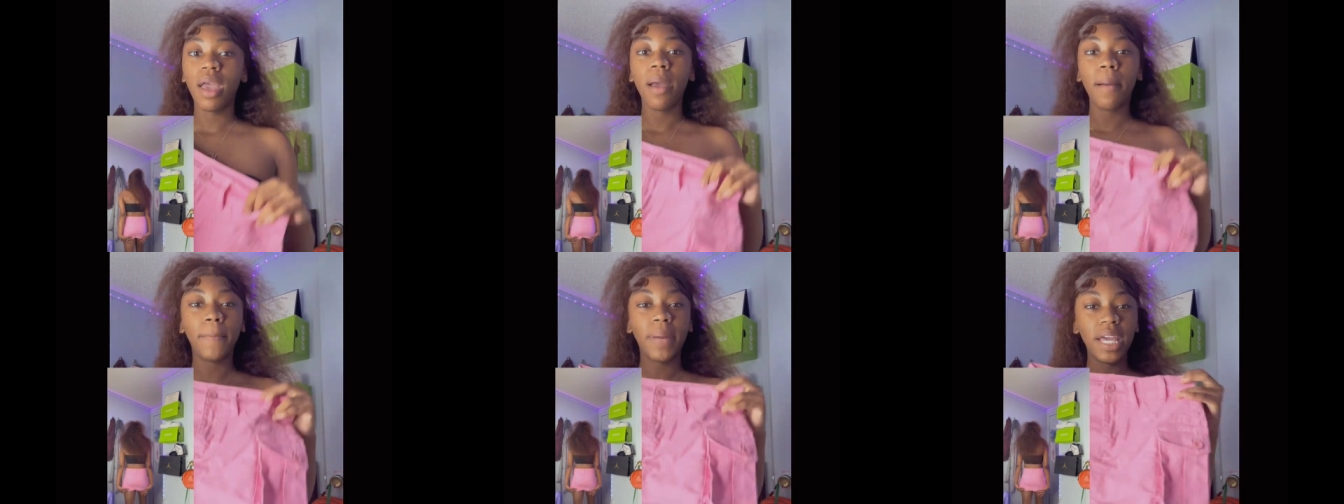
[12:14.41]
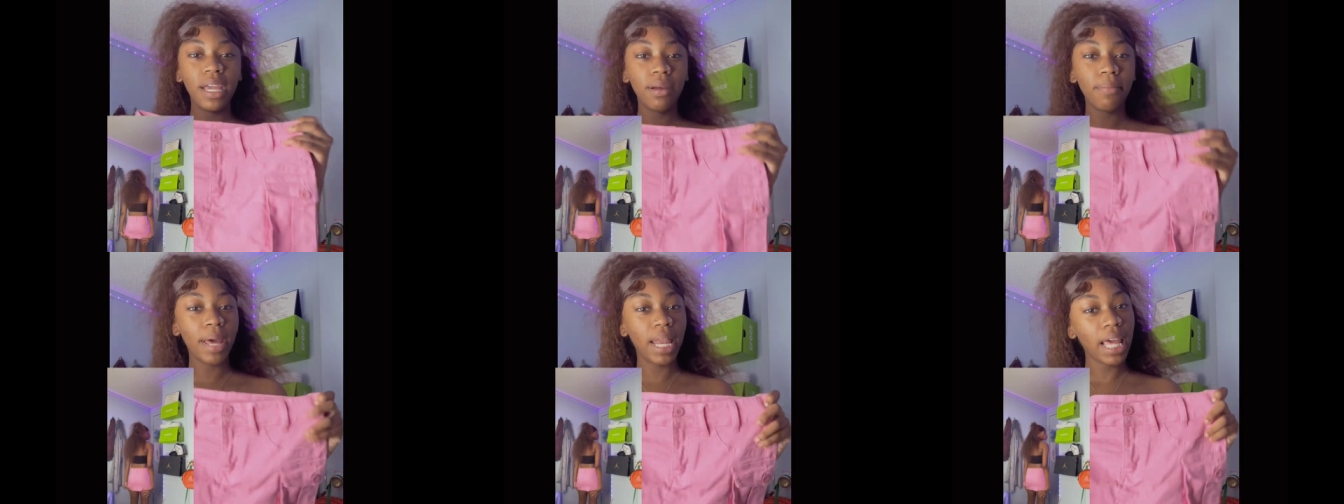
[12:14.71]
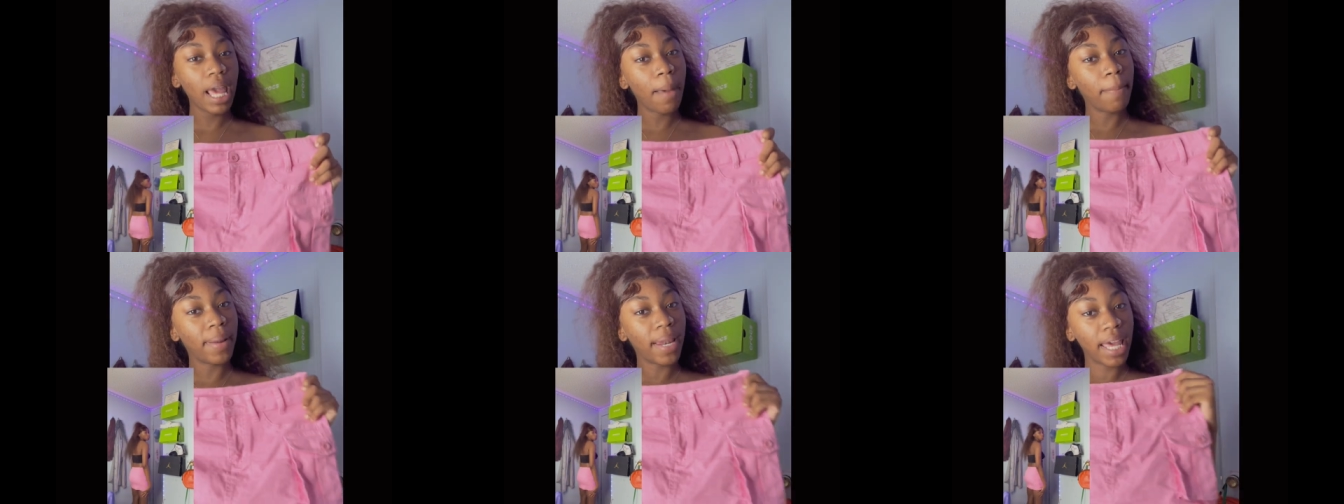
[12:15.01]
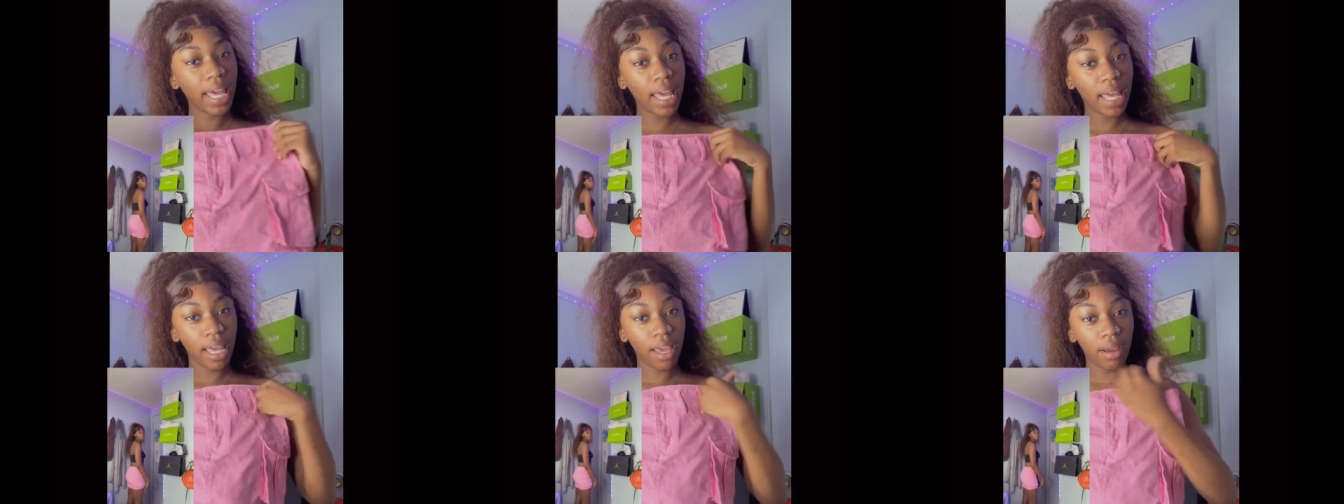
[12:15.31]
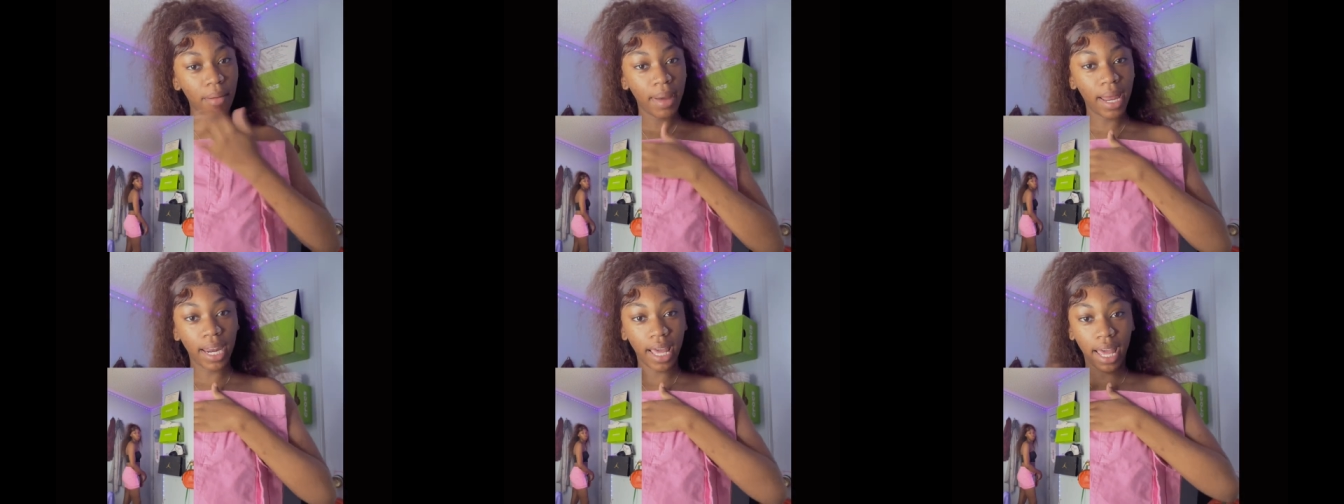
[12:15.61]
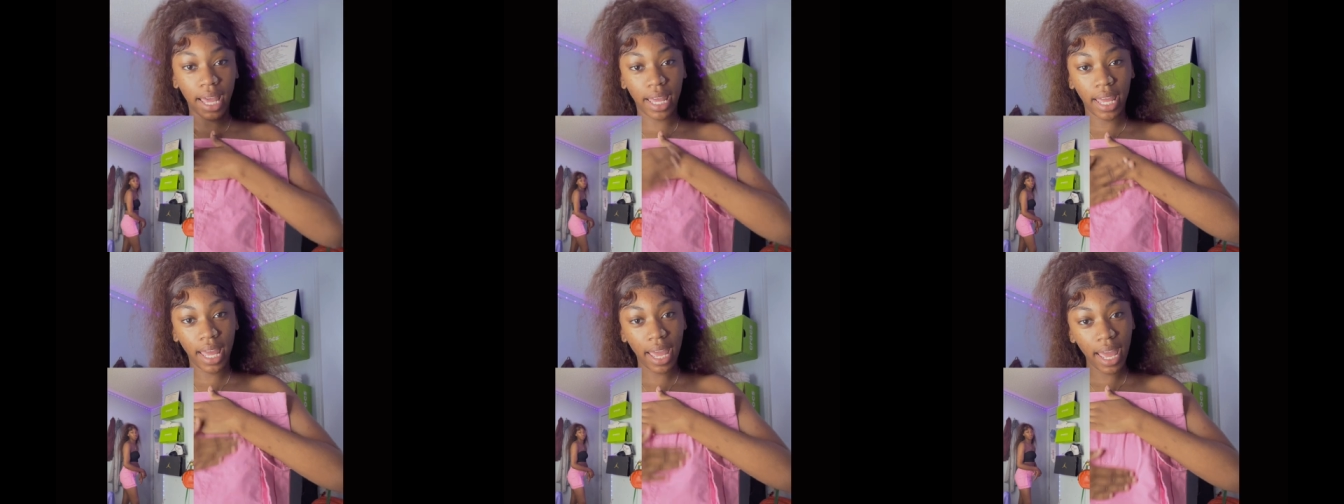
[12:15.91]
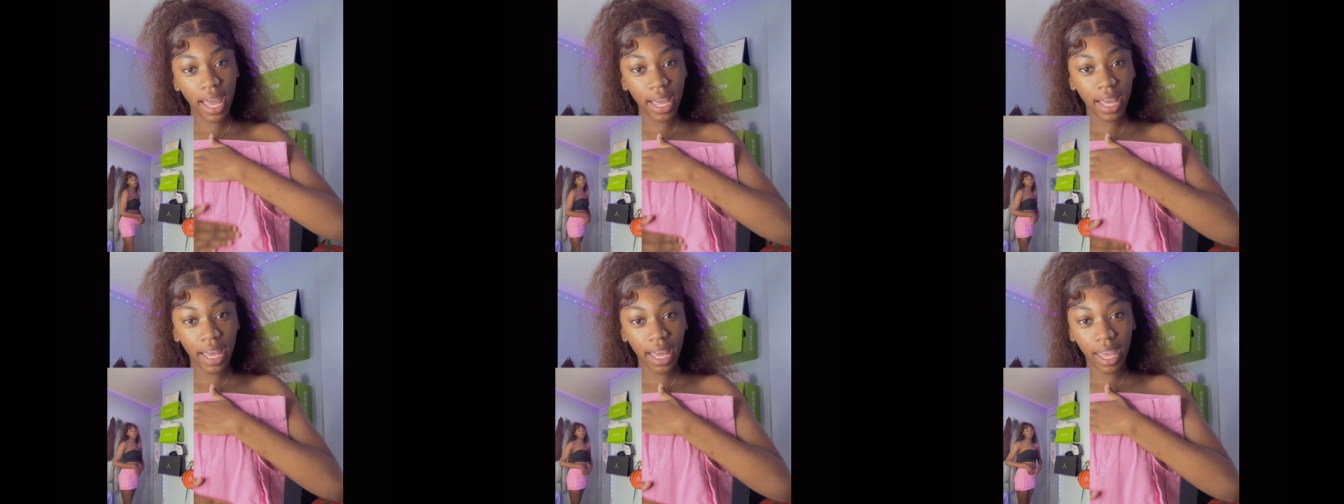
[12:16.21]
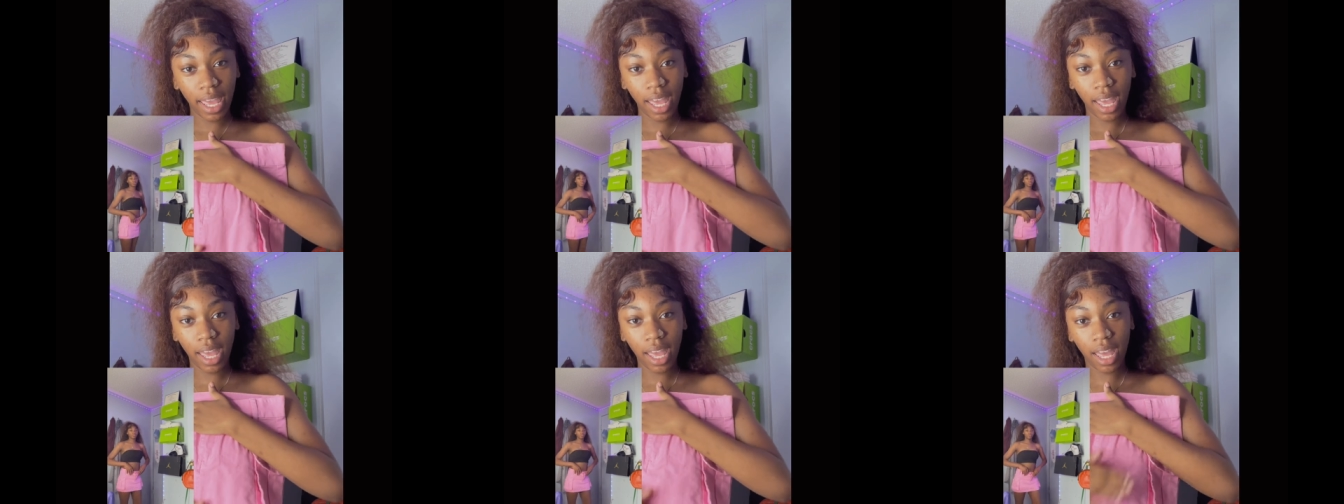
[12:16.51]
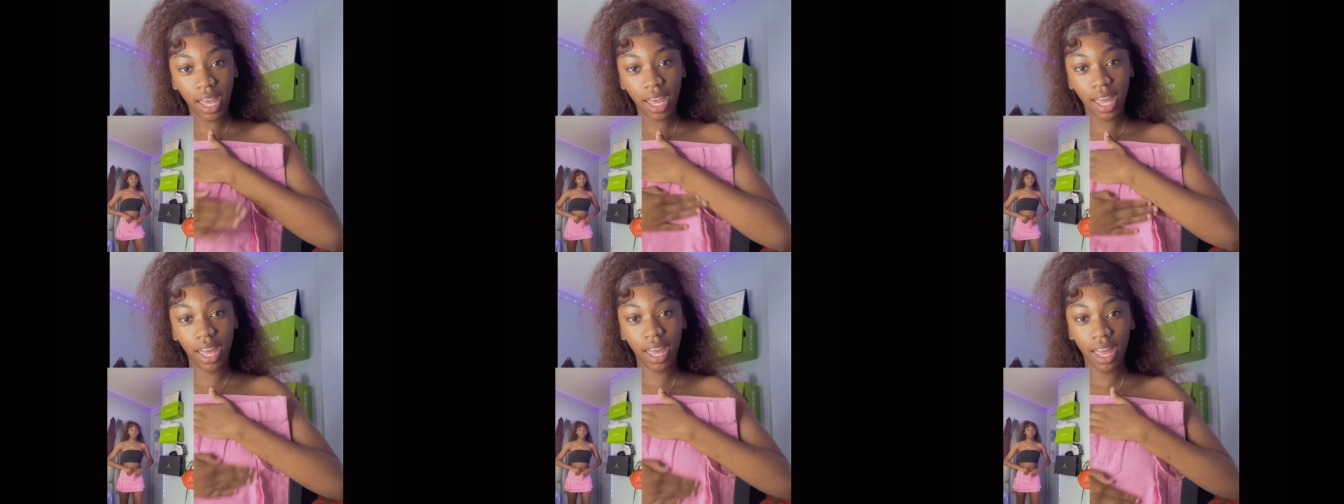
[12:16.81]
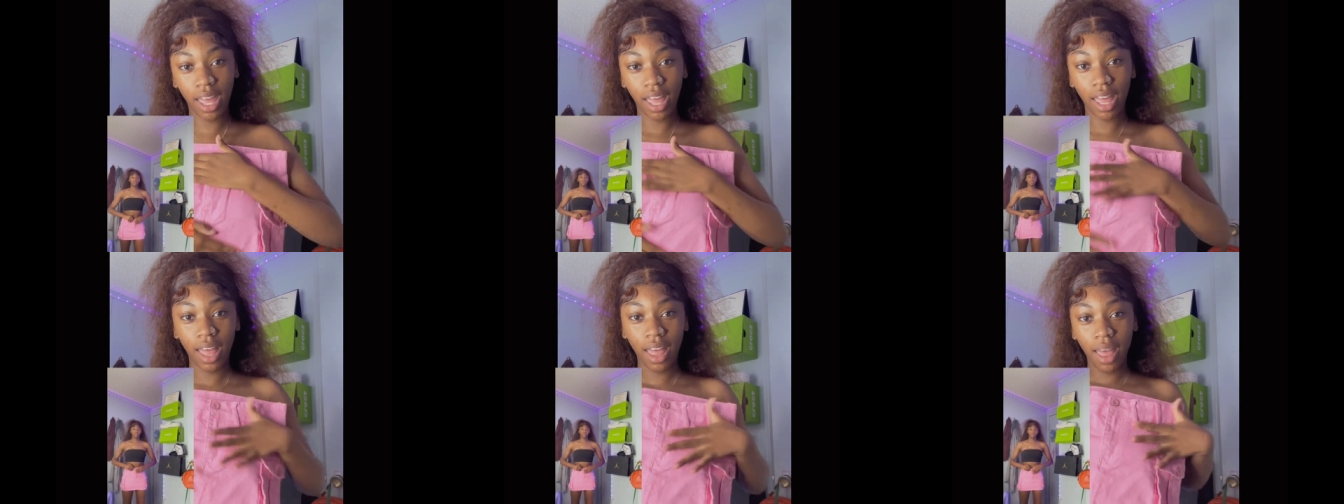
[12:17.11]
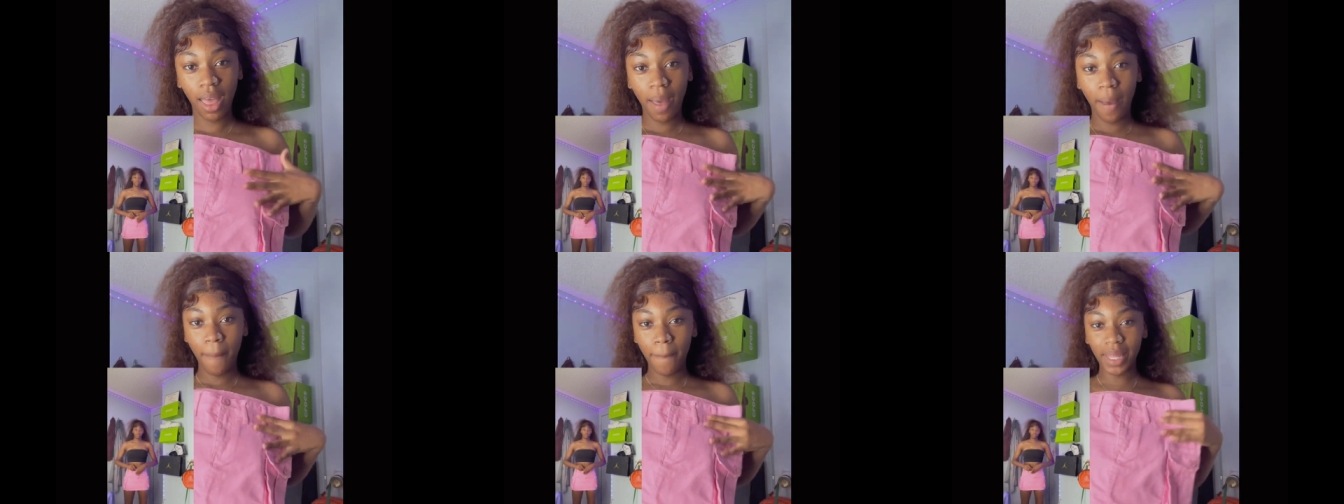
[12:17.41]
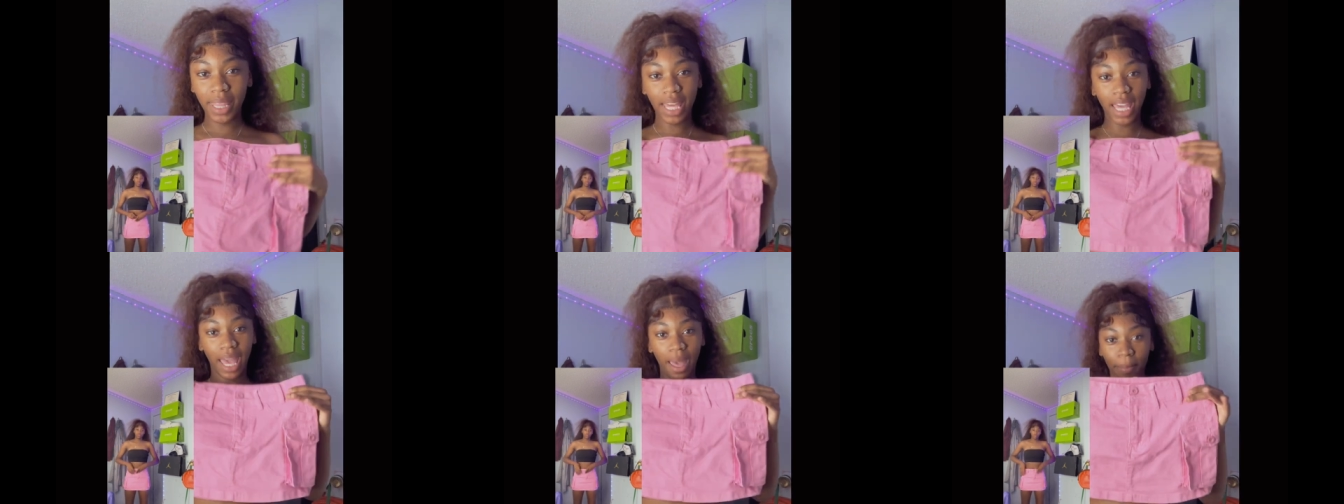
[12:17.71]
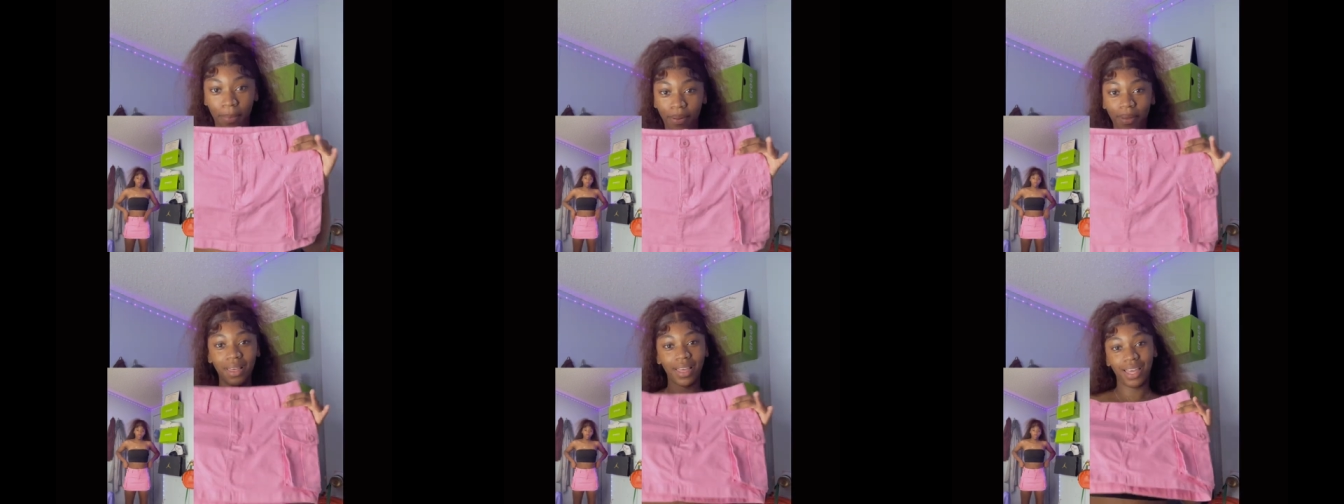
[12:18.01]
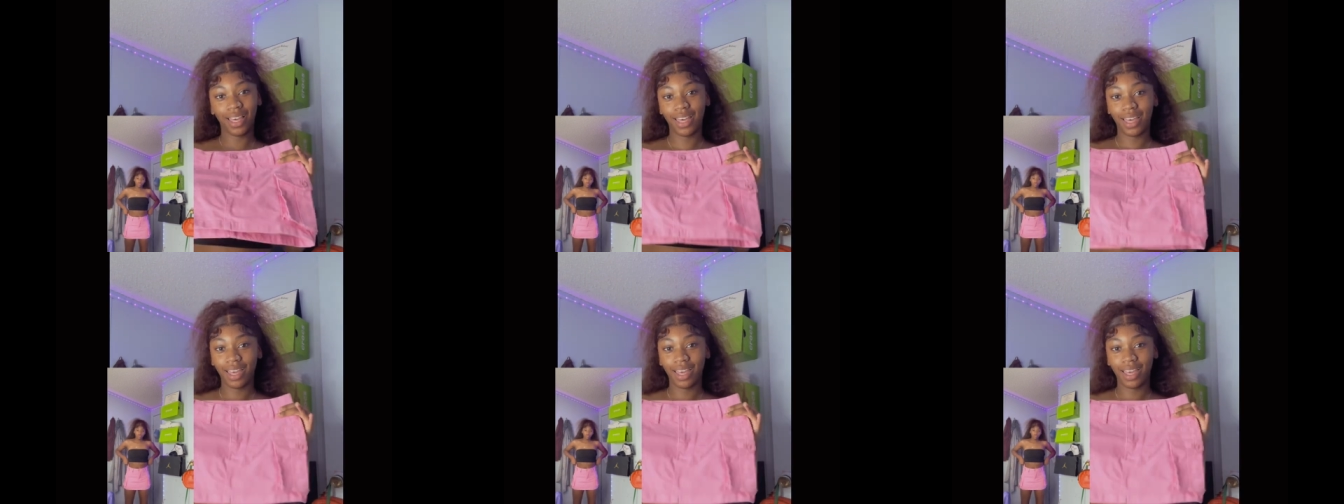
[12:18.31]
But everybody got black and everybody got khaki. But they got pink.